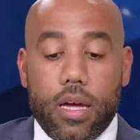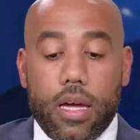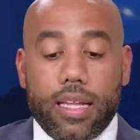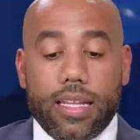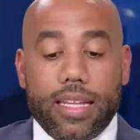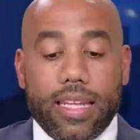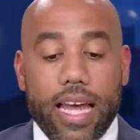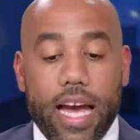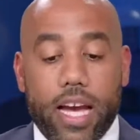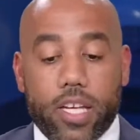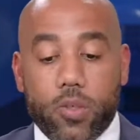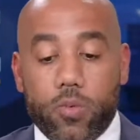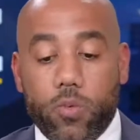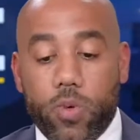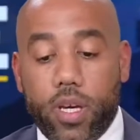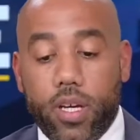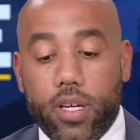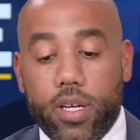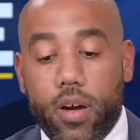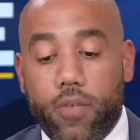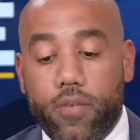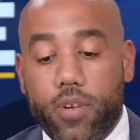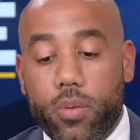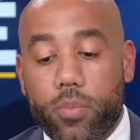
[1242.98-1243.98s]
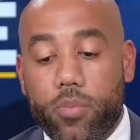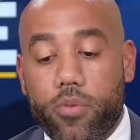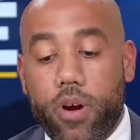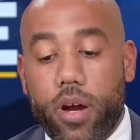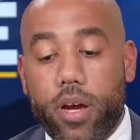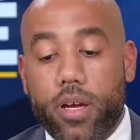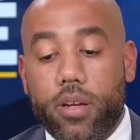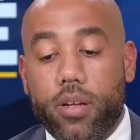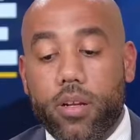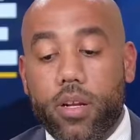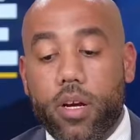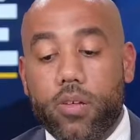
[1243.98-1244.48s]
Last week, Governor
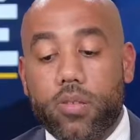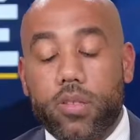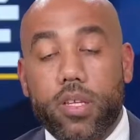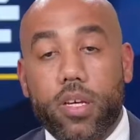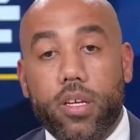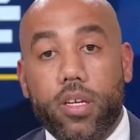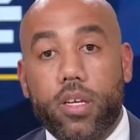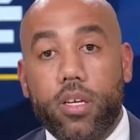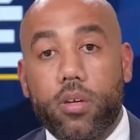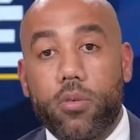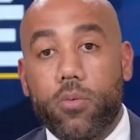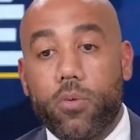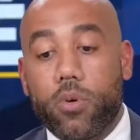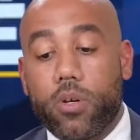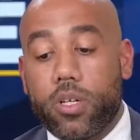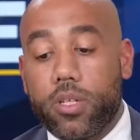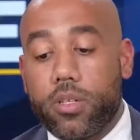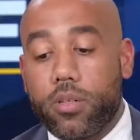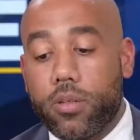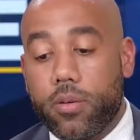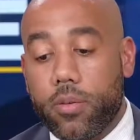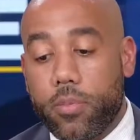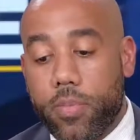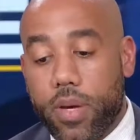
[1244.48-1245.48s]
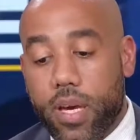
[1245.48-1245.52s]
Bryan announced that he would,